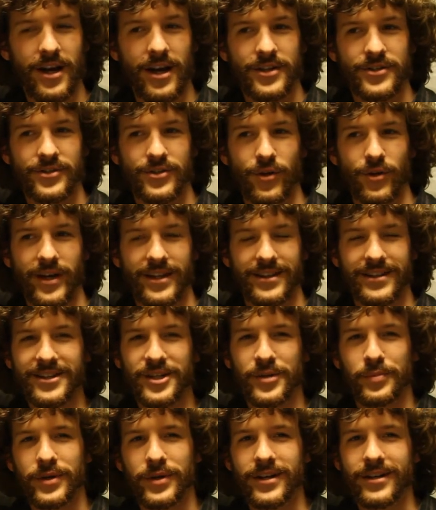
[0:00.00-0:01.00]
So like the
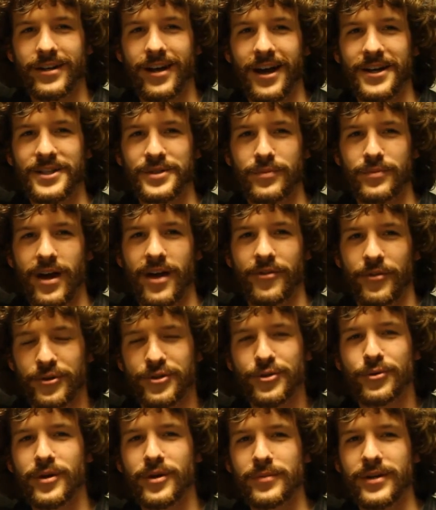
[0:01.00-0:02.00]
independent guys, man, they're
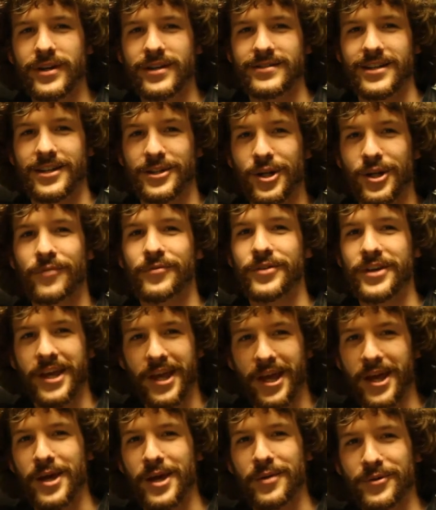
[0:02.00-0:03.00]
doing it because they love the
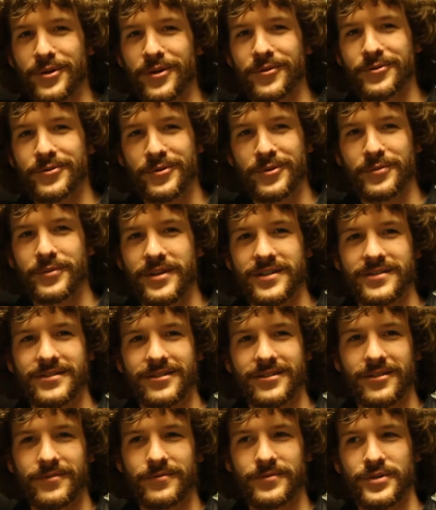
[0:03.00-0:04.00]
game. You know, they're doing it because they
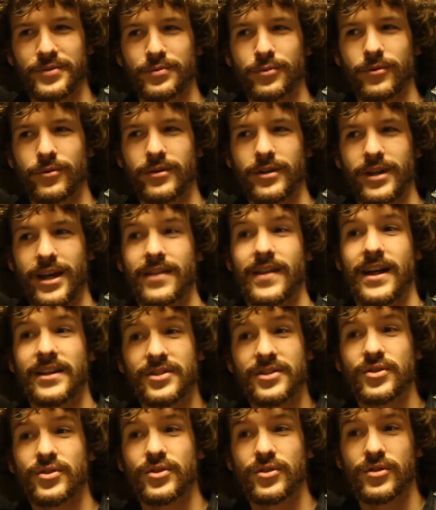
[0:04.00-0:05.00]
love the sport, and that's
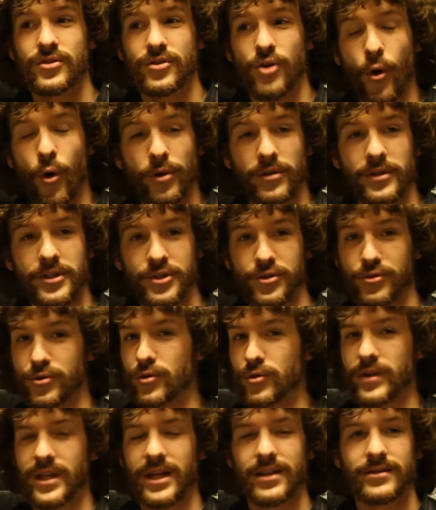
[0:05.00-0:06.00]
totally true.
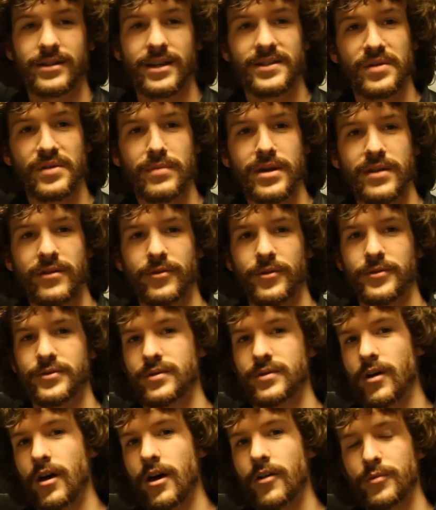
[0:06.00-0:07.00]
And that doesn't mean that those
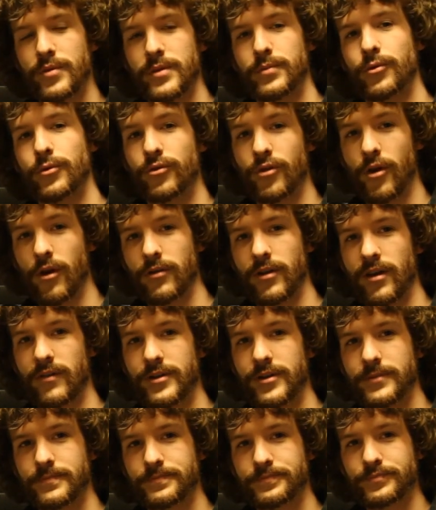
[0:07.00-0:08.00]
other people don't love it,